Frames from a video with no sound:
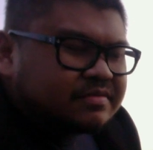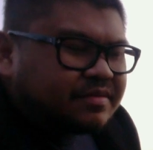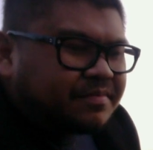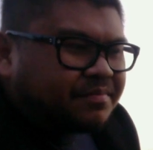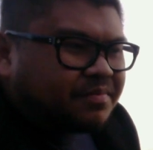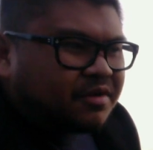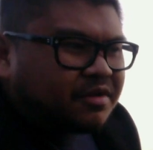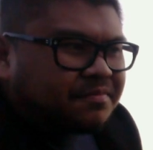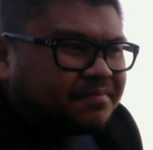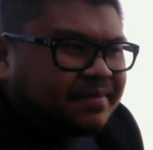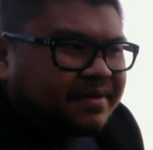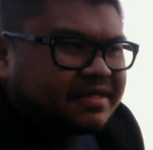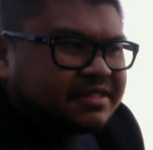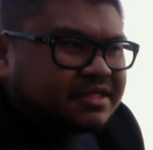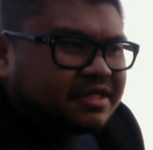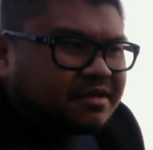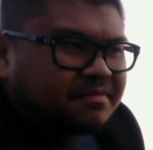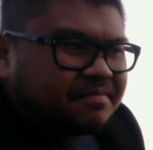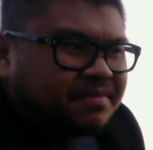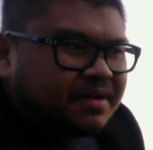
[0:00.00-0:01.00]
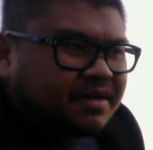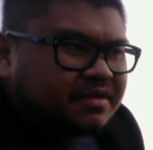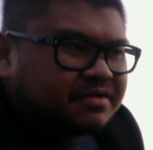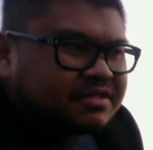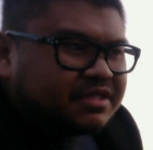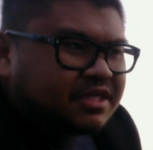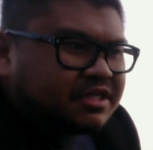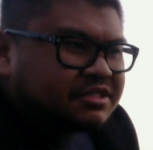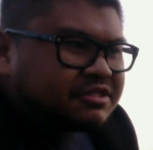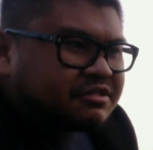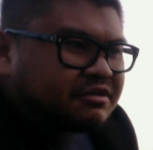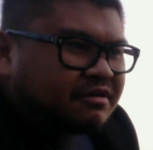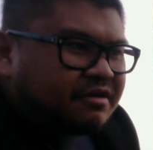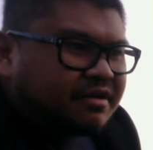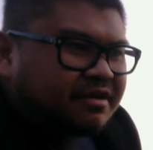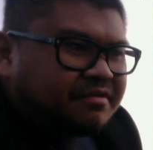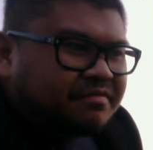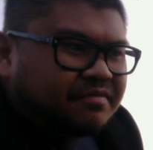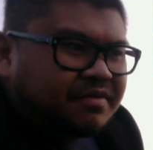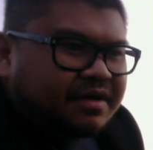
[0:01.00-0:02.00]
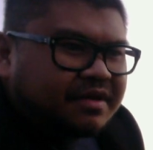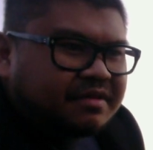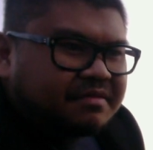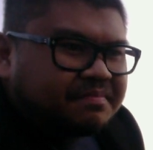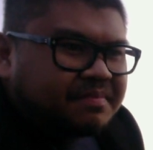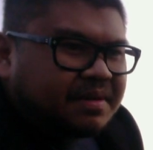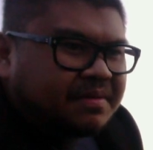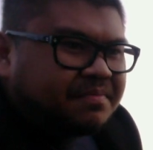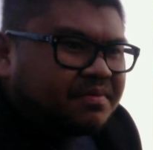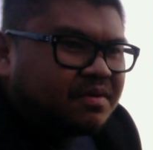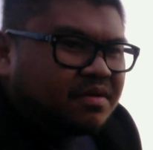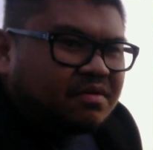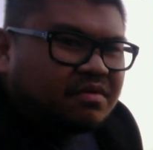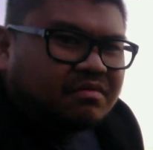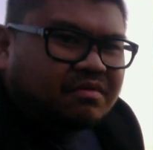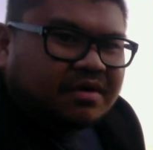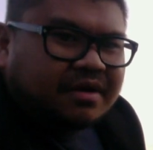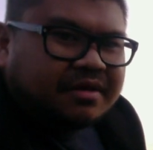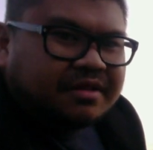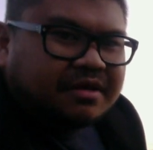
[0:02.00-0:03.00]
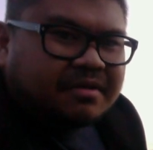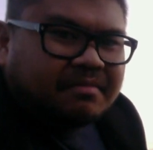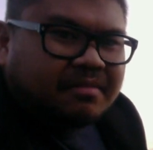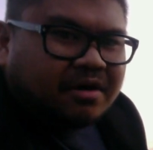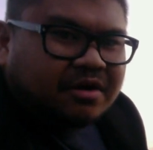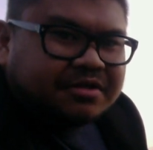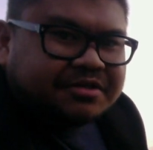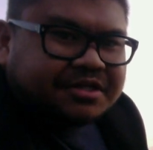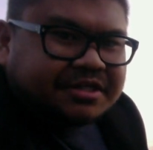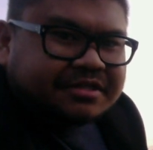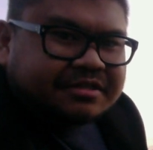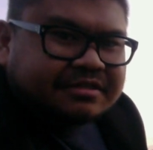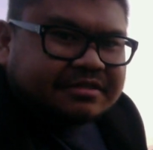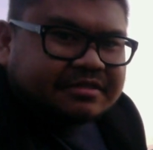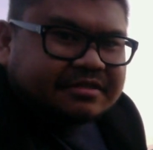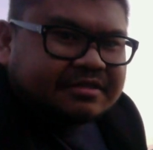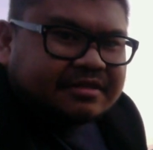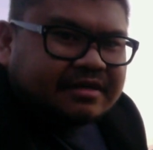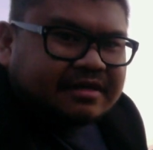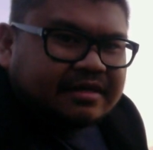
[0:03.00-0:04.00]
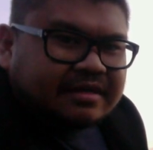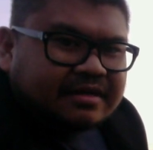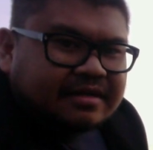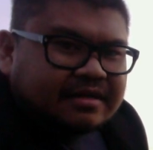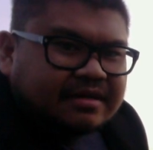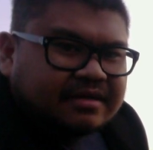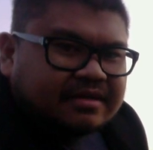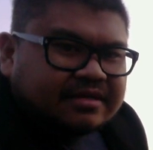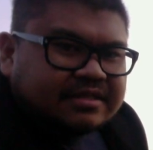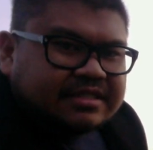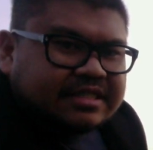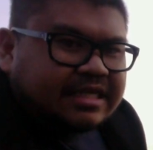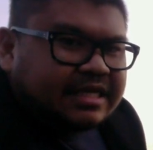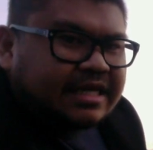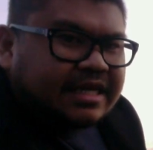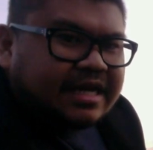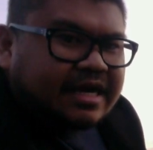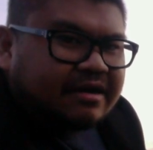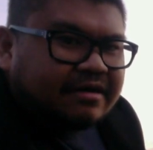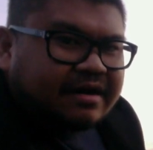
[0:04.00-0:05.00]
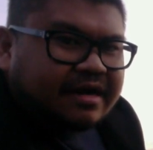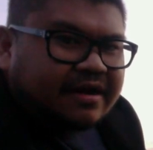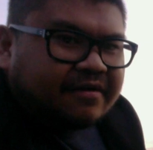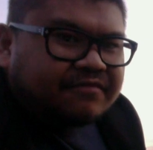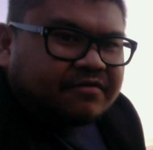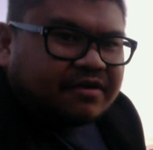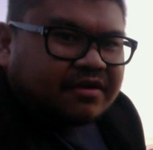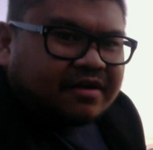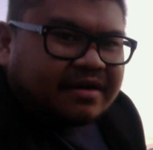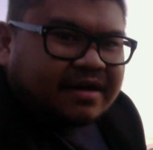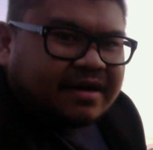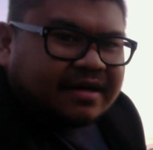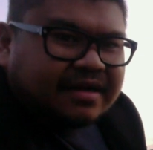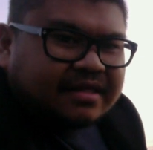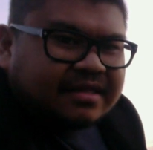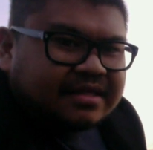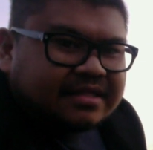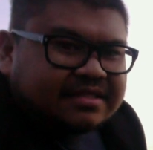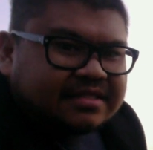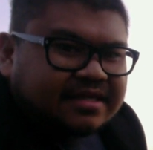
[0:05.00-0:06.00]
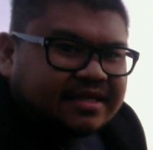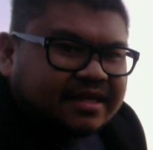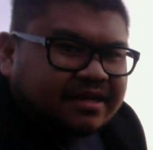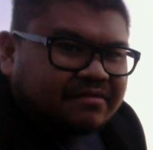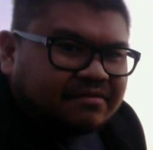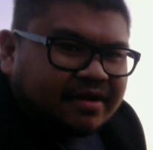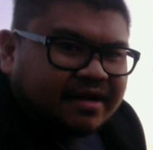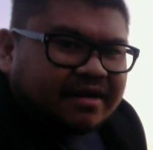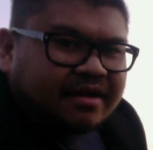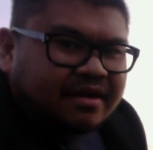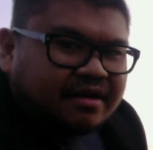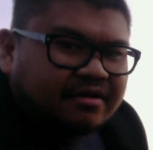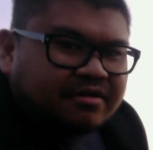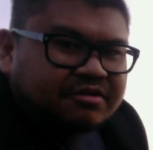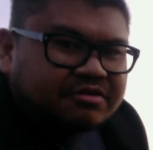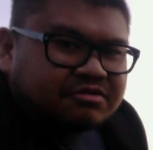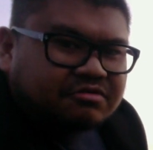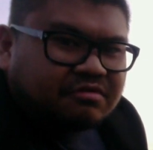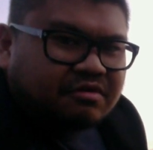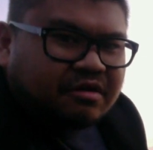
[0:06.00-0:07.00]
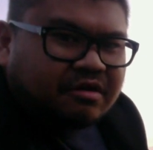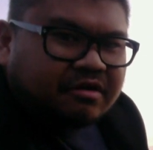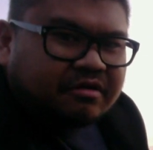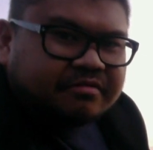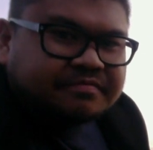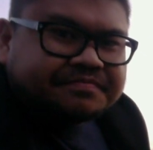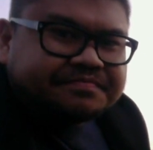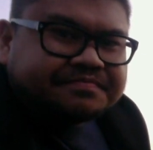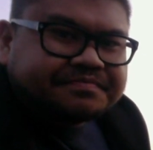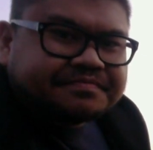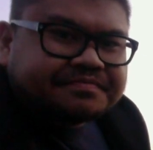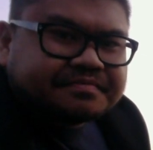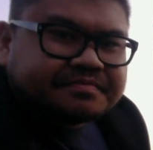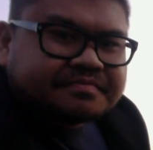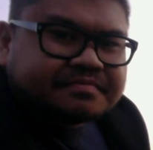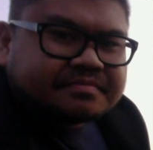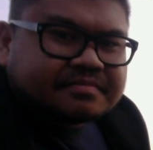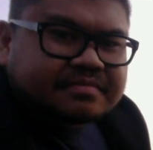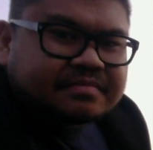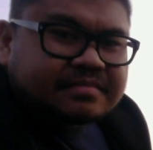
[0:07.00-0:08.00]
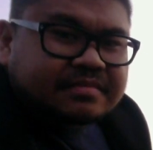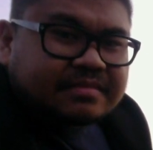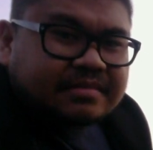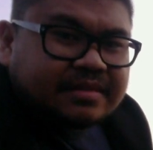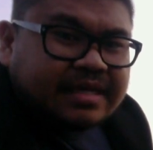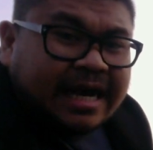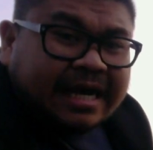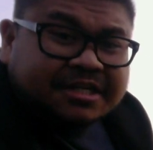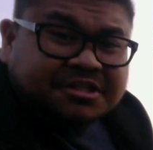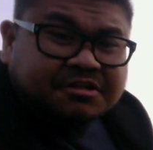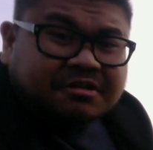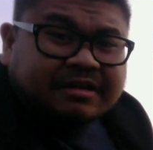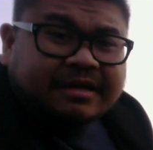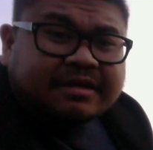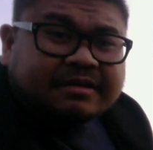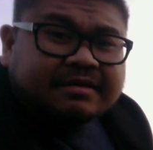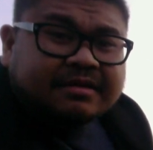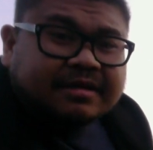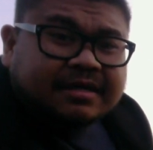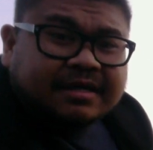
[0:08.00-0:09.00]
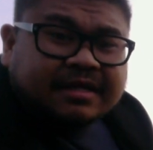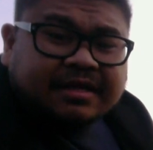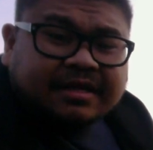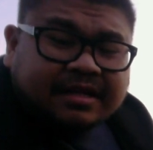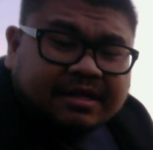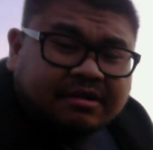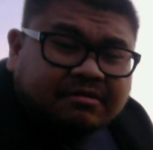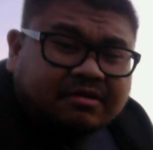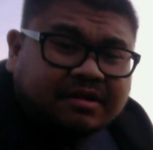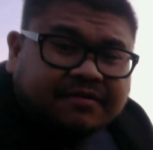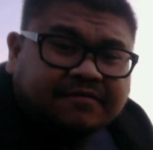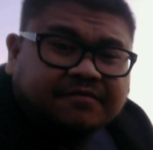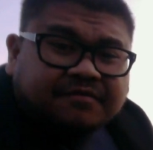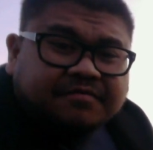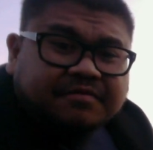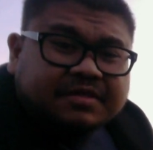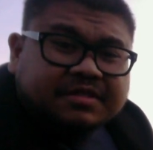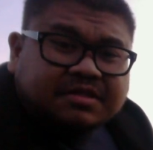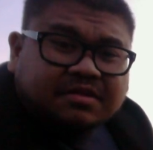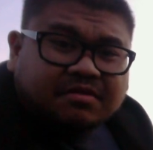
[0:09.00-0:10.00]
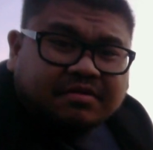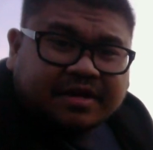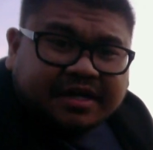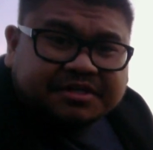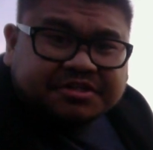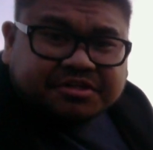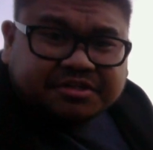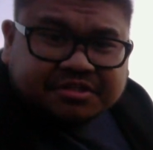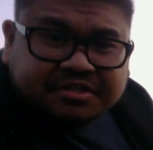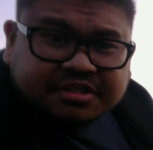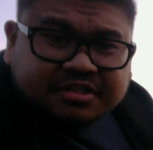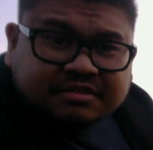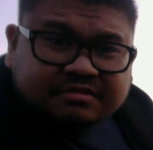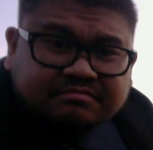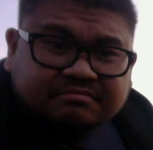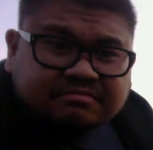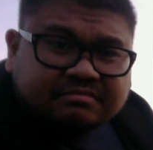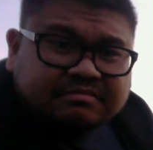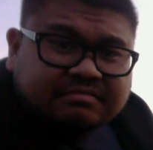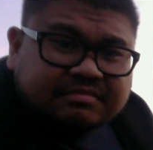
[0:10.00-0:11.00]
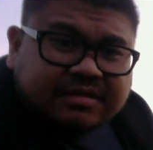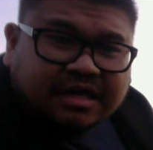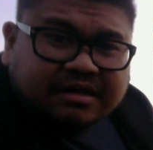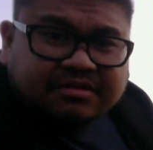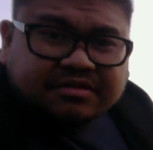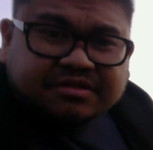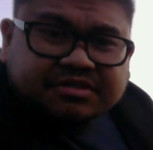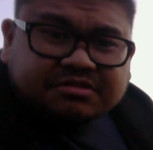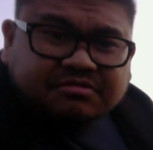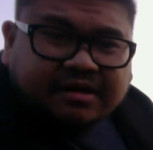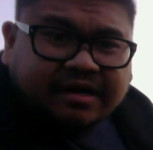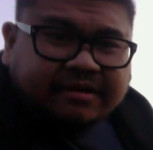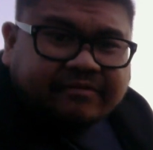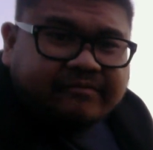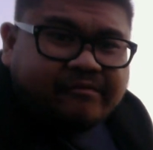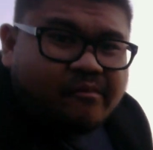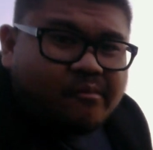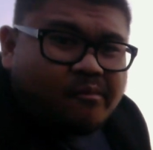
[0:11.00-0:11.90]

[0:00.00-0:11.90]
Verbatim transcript: the birthplace of the POC started with people who were in the margins seeking out after God in the city right here in Toronto. Actually, literally from this location just down the street.